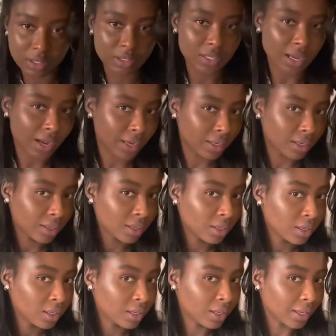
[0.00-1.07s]
side
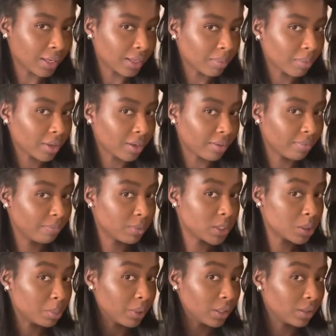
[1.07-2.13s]
and then we're gonna
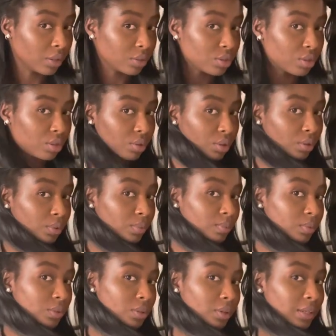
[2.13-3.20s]
speed this through.
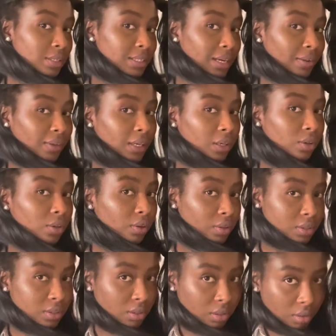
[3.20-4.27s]
So that's how that curl
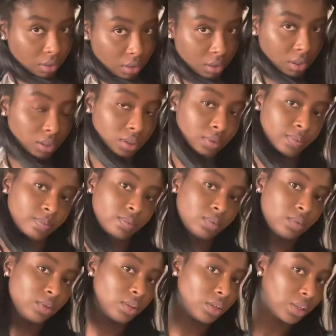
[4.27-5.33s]
is gonna look.
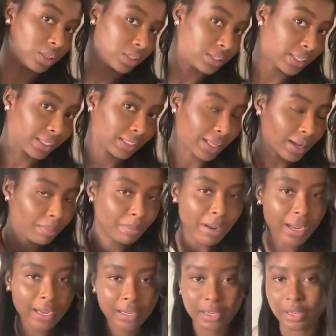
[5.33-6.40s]
You're gonna take that
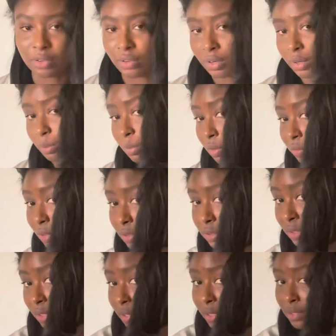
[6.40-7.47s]
back and you're gonna move on to
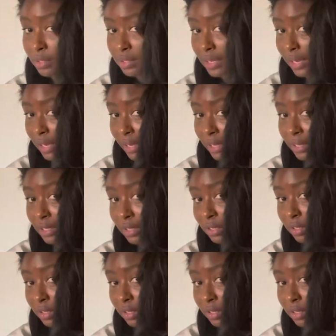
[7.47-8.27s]
the other side.